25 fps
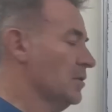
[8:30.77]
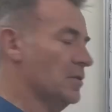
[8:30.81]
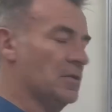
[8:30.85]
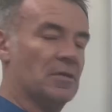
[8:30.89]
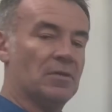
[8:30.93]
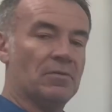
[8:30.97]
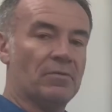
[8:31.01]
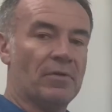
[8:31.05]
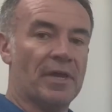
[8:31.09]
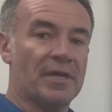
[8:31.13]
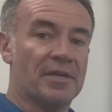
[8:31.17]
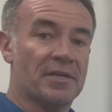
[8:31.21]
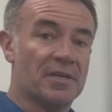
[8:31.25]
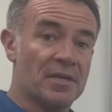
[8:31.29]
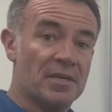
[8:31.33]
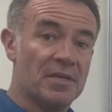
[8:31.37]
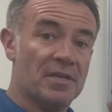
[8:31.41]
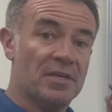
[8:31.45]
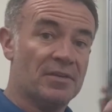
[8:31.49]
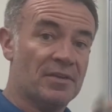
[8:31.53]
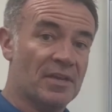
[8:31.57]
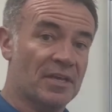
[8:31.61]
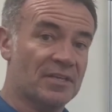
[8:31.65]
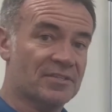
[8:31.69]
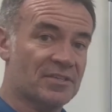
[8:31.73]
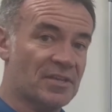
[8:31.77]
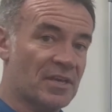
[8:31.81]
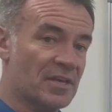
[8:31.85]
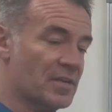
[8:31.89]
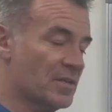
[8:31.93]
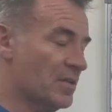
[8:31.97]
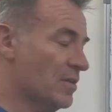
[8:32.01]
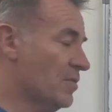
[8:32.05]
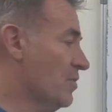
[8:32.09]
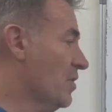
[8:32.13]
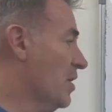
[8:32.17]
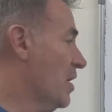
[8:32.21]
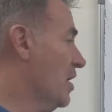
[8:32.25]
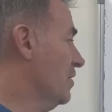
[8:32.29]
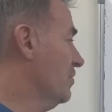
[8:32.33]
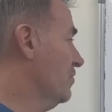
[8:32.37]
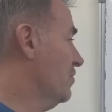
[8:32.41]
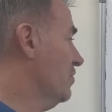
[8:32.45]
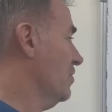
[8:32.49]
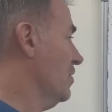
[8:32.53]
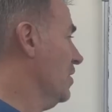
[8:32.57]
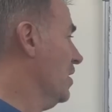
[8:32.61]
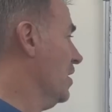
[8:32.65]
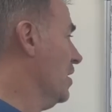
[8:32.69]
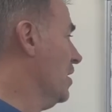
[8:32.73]
Right, next thing that
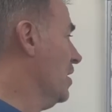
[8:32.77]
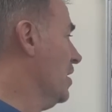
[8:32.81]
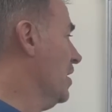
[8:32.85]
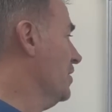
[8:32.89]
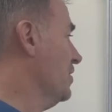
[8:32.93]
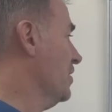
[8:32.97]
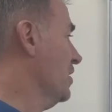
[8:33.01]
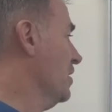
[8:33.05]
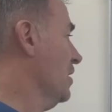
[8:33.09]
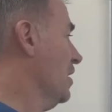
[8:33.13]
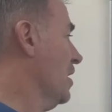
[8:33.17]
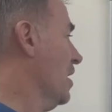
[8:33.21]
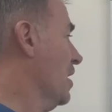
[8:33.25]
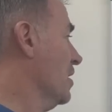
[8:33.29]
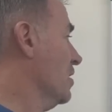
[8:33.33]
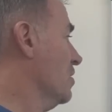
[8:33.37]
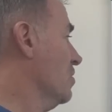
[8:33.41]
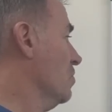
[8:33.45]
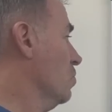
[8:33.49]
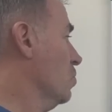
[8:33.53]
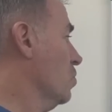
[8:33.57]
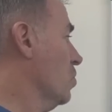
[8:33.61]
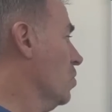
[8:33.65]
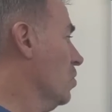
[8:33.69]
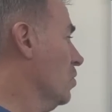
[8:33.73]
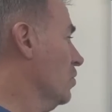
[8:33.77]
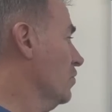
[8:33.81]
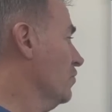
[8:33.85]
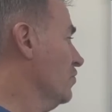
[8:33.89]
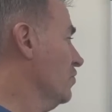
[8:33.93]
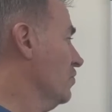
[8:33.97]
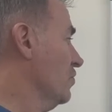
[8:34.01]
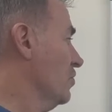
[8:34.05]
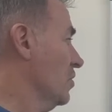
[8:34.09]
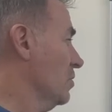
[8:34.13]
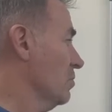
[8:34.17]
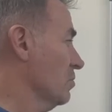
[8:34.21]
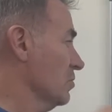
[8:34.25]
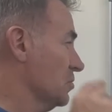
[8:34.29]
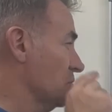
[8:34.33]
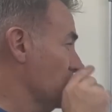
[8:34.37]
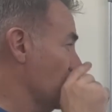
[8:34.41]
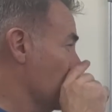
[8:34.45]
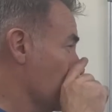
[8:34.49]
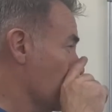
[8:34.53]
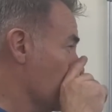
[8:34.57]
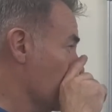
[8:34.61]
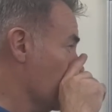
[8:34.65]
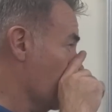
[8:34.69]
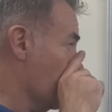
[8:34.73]
I didn't like was there was
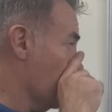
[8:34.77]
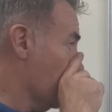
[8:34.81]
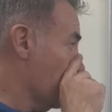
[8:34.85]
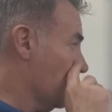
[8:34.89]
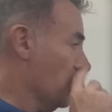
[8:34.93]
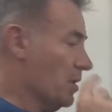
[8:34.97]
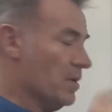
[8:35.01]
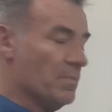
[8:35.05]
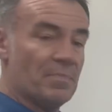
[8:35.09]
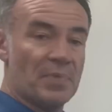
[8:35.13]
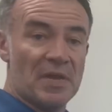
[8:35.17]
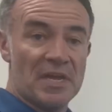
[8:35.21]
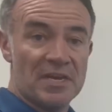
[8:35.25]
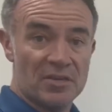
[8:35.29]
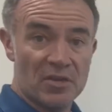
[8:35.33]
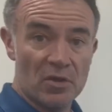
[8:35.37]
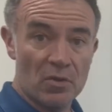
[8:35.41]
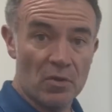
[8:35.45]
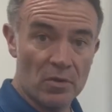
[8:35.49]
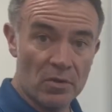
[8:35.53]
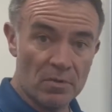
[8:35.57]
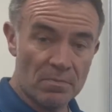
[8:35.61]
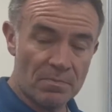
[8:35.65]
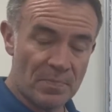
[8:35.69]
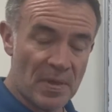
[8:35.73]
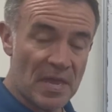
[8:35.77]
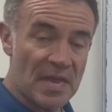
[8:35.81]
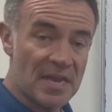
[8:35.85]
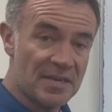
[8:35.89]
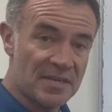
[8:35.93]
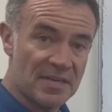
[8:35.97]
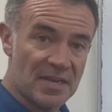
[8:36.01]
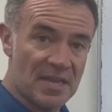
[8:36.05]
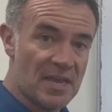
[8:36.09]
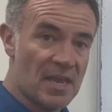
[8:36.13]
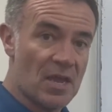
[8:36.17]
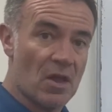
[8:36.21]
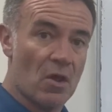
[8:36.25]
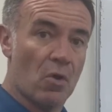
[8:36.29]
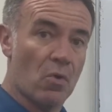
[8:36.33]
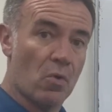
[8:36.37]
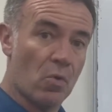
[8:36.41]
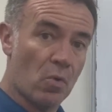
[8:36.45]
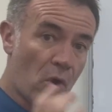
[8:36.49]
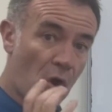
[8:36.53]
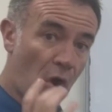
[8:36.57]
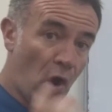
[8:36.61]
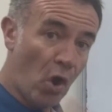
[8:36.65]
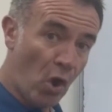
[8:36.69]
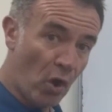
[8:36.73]
no
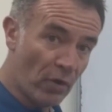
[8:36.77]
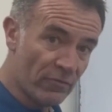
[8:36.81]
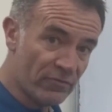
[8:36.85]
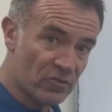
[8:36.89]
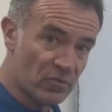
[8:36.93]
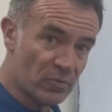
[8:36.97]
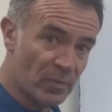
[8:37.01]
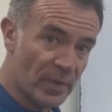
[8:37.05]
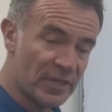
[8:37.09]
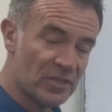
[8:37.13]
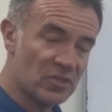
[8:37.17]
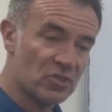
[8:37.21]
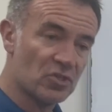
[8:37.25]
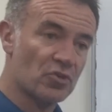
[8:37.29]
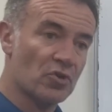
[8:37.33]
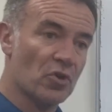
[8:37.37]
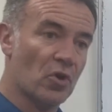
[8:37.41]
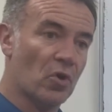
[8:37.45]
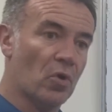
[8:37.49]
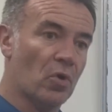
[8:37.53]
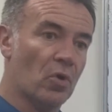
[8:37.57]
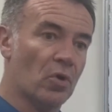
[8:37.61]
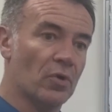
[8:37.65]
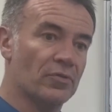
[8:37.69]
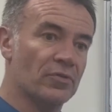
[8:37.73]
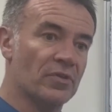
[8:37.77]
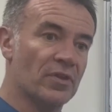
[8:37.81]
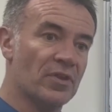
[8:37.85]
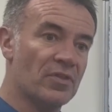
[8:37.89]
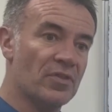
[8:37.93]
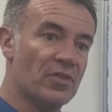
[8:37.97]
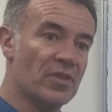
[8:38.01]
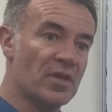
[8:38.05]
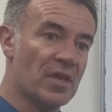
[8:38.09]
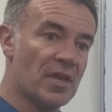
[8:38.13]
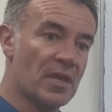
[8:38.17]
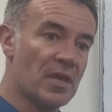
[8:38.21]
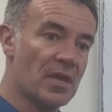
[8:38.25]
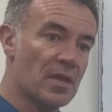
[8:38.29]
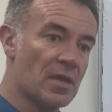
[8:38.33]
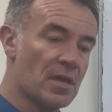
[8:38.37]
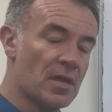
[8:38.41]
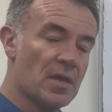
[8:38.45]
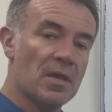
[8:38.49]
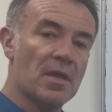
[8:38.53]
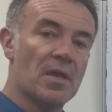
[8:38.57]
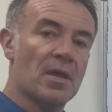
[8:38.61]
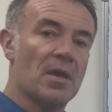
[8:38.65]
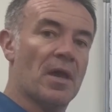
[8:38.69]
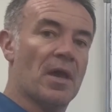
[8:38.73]
PTO off switch on the
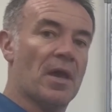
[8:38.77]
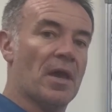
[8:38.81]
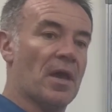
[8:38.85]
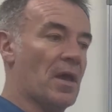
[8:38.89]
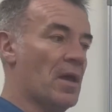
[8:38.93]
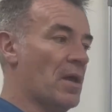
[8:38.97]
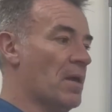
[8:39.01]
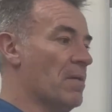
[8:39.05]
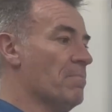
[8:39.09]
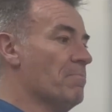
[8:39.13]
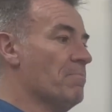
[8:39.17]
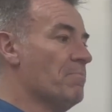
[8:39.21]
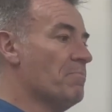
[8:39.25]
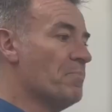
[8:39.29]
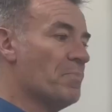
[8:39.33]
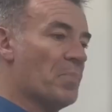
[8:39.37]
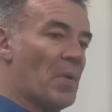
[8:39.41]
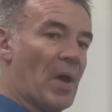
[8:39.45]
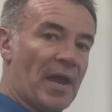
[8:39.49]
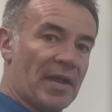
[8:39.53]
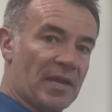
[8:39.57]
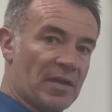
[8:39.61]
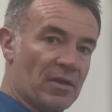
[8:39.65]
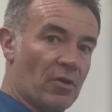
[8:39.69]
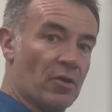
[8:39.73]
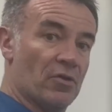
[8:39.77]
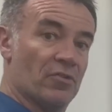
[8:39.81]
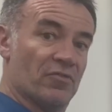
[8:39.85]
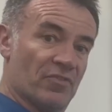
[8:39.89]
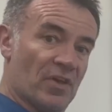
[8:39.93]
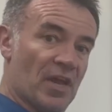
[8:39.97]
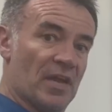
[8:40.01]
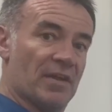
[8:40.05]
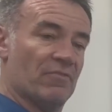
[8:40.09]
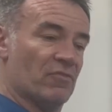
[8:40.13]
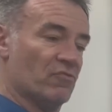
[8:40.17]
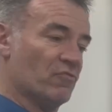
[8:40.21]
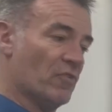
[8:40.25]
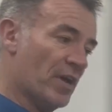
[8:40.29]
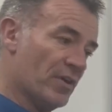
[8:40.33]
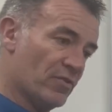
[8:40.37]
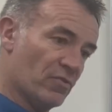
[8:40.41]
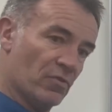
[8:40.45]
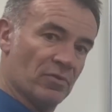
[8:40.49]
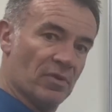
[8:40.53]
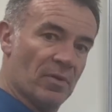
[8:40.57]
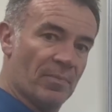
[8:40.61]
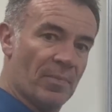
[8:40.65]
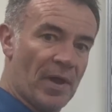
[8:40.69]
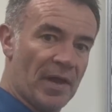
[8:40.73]
back outside of the tractor, on
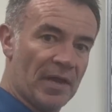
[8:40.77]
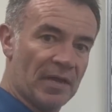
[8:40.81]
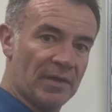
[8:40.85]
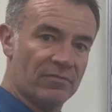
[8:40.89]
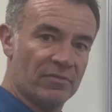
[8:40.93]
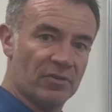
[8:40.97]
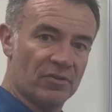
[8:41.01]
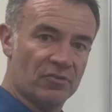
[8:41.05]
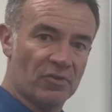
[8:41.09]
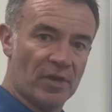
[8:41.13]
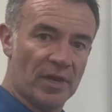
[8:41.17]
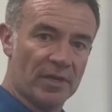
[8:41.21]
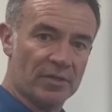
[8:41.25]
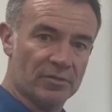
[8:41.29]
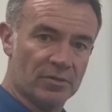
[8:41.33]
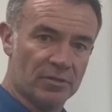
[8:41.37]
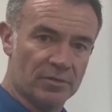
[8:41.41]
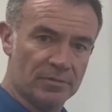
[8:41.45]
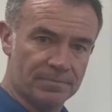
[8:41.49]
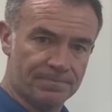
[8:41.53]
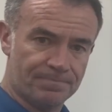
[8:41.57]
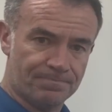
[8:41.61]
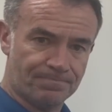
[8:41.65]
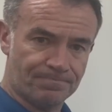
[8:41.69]
the back of the tractor.